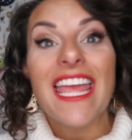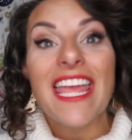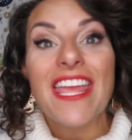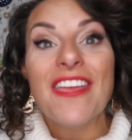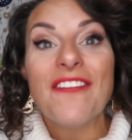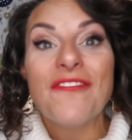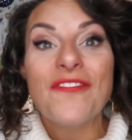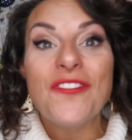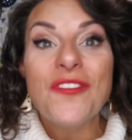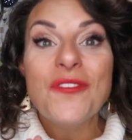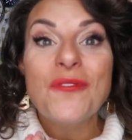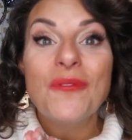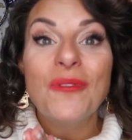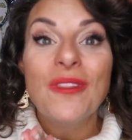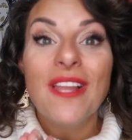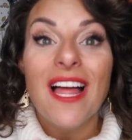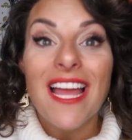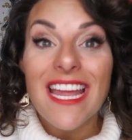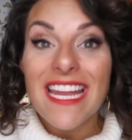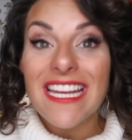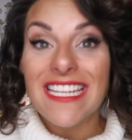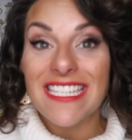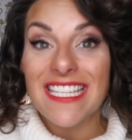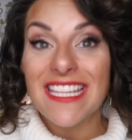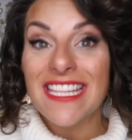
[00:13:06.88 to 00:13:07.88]
If you
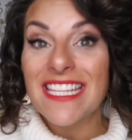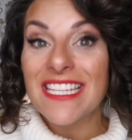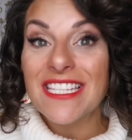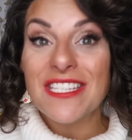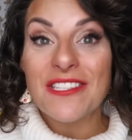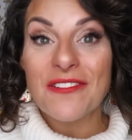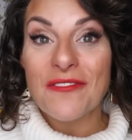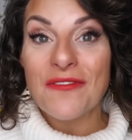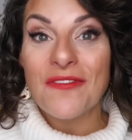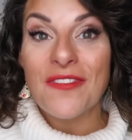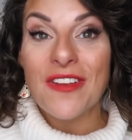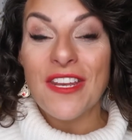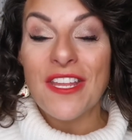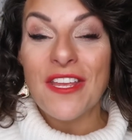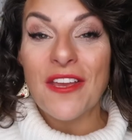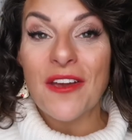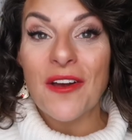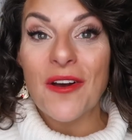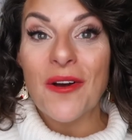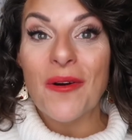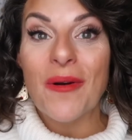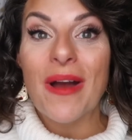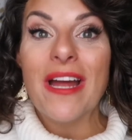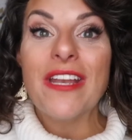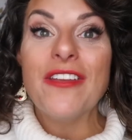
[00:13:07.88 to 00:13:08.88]
liked this
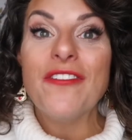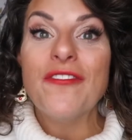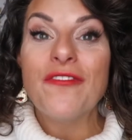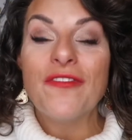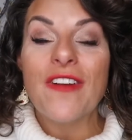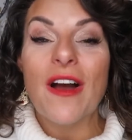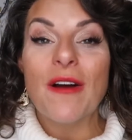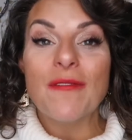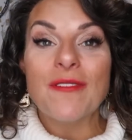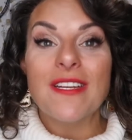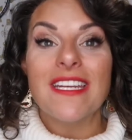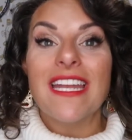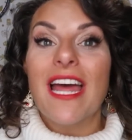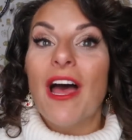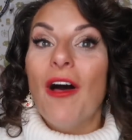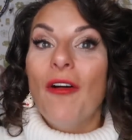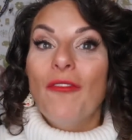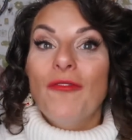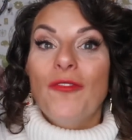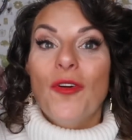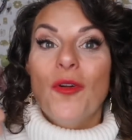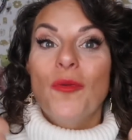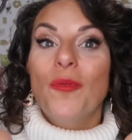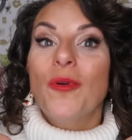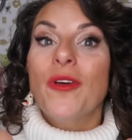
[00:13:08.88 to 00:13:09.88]
video and you found it
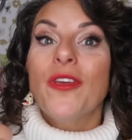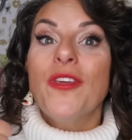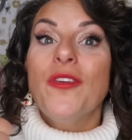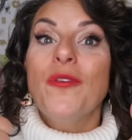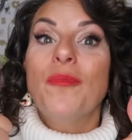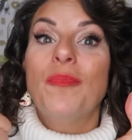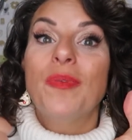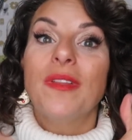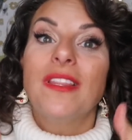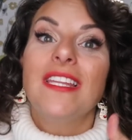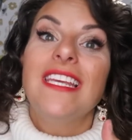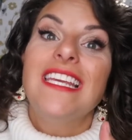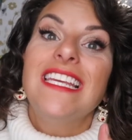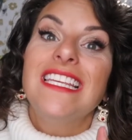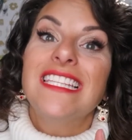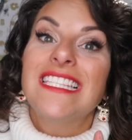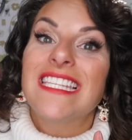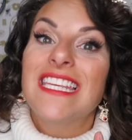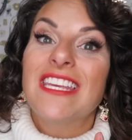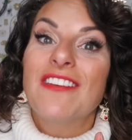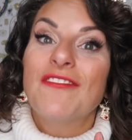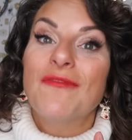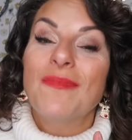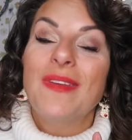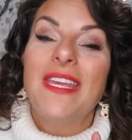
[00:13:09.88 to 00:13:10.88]
helpful, will you please
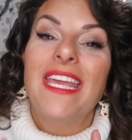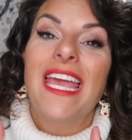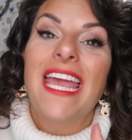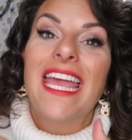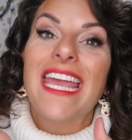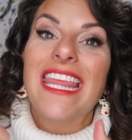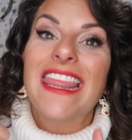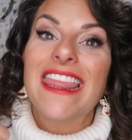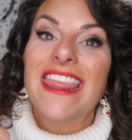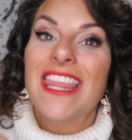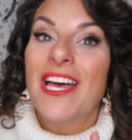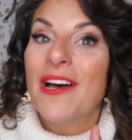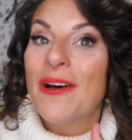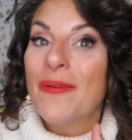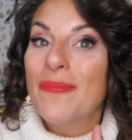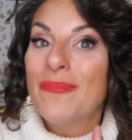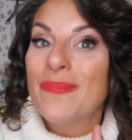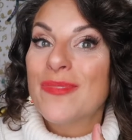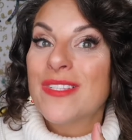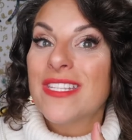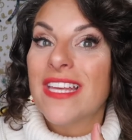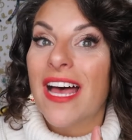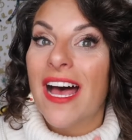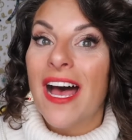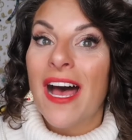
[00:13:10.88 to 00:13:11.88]
give me a
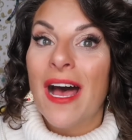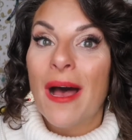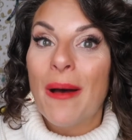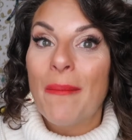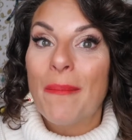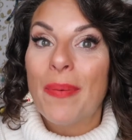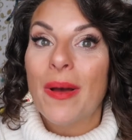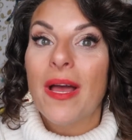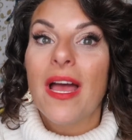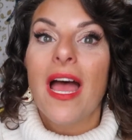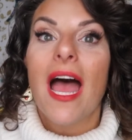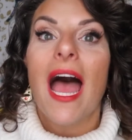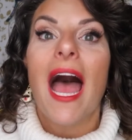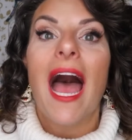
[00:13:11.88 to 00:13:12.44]
thumbs up?